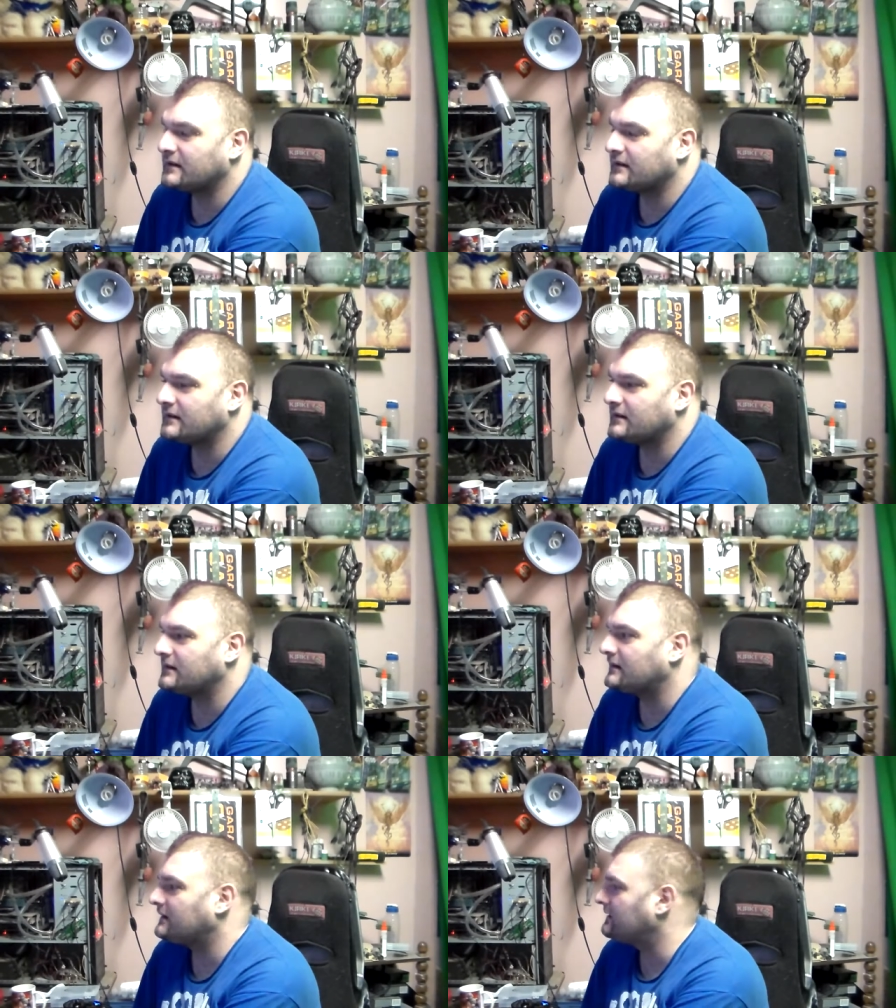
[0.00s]

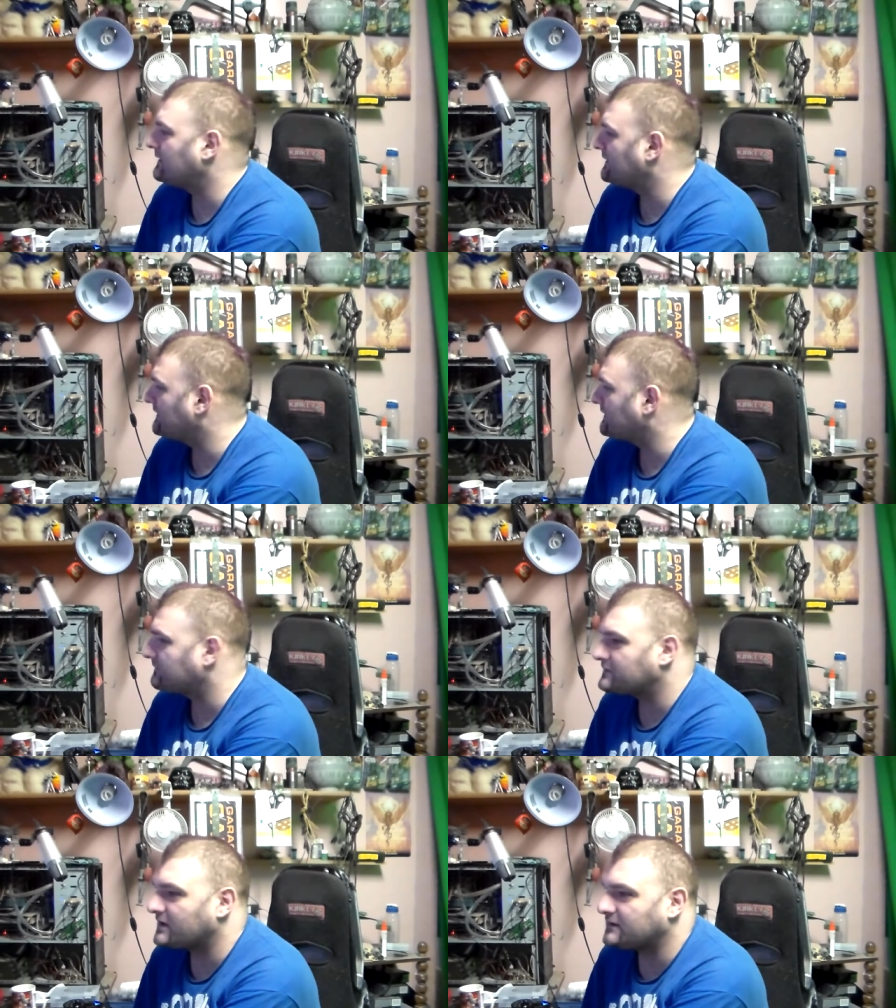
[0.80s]
Uh,
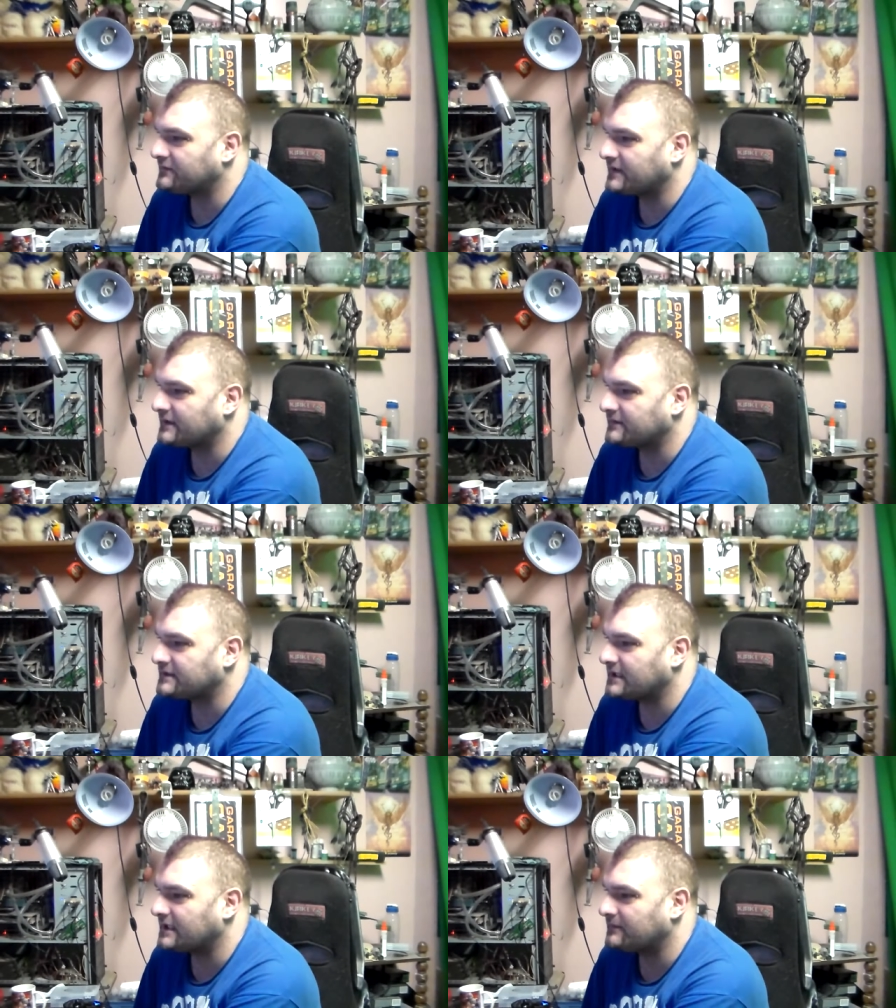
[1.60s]
I'm trying to think of his
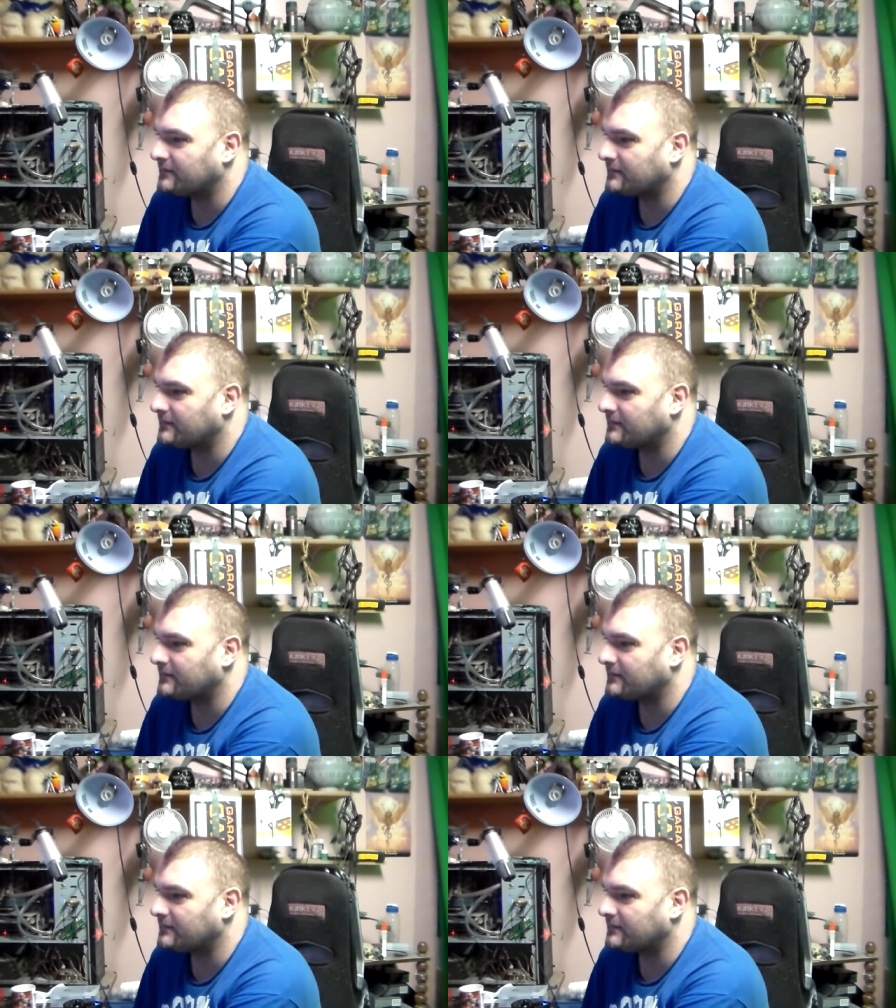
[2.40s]
name.